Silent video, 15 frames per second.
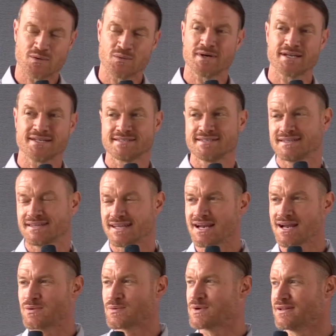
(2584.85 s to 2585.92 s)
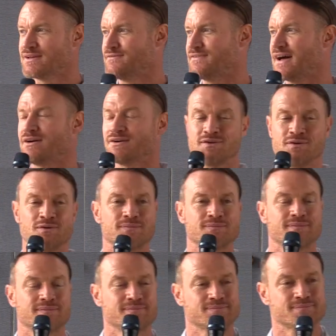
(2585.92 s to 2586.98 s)
What is it that I really value?
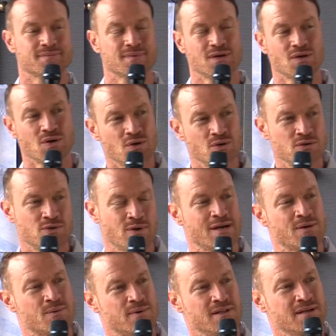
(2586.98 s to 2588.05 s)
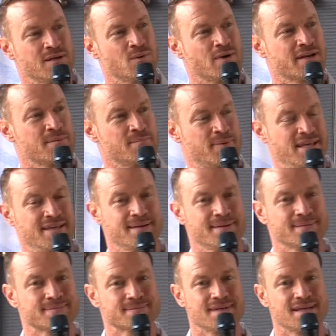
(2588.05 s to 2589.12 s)
Who do I really want to be?
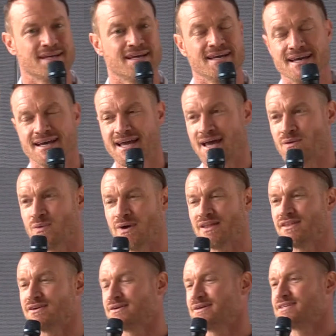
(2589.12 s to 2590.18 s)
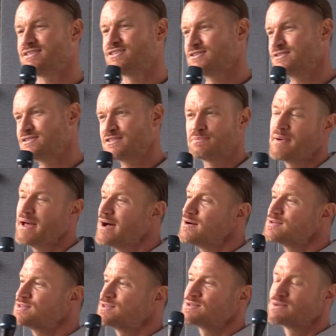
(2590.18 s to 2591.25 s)
And whether it's your
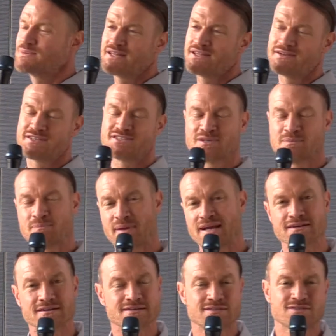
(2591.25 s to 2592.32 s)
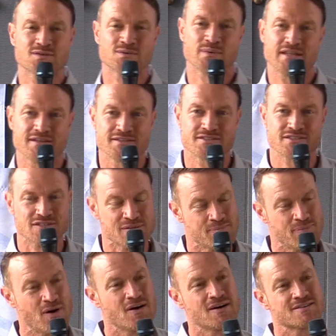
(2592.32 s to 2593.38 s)
spouse or whether it's your parents or whether it's your
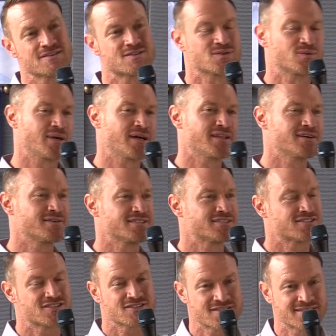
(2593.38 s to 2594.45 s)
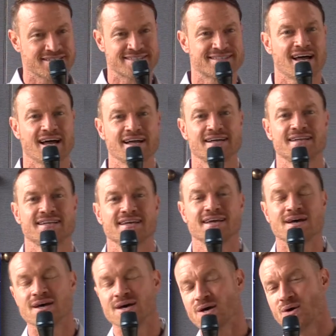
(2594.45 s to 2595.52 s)
boss or whether it's just society,
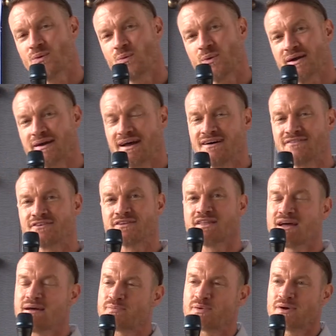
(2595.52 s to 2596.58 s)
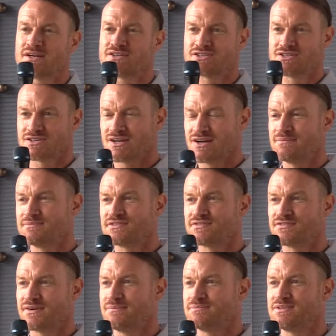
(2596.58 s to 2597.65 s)
wherever that pressure comes
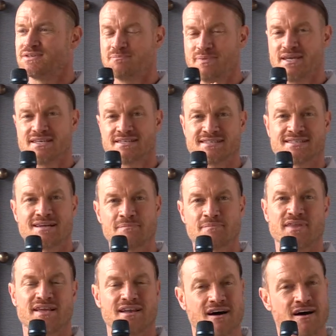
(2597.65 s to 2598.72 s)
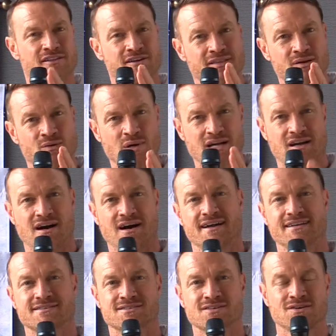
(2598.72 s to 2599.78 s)
from to be something other than what God
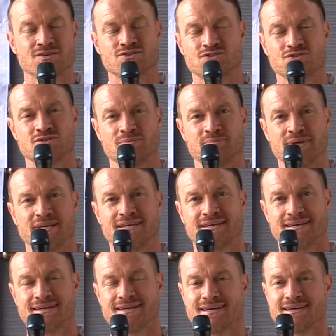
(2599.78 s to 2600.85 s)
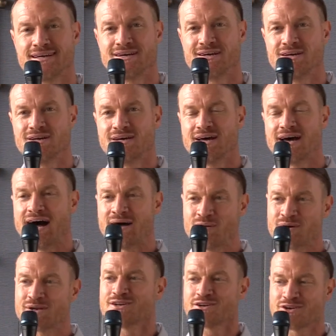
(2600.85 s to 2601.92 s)
has called you to be, I
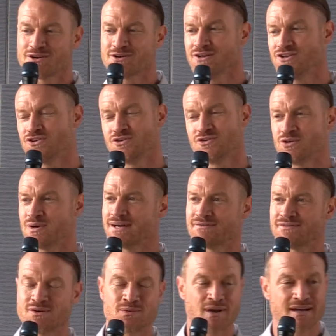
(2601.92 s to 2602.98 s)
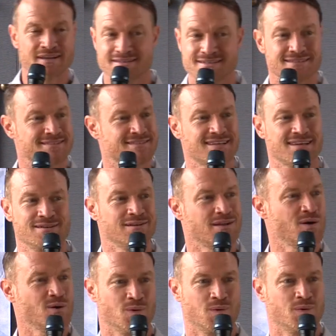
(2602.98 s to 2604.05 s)
want to encourage you. You have the right to say
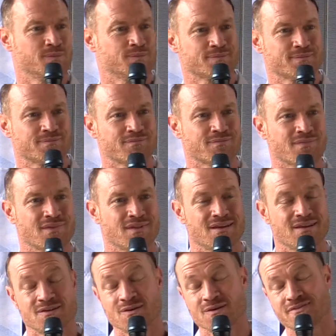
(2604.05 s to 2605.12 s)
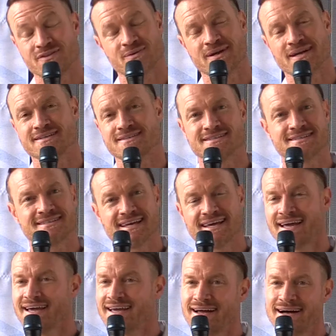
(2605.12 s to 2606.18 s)
no. You have the right to say,
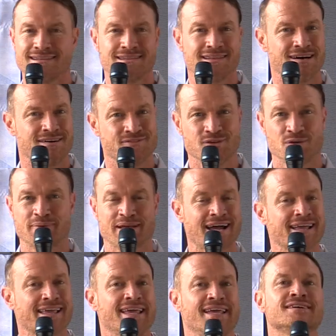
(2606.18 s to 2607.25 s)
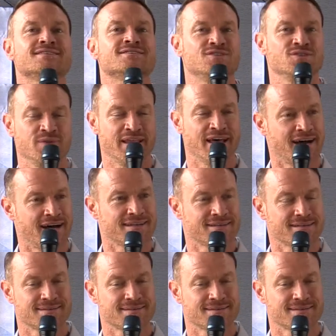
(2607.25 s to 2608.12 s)
hey, I love you, but I can't do that.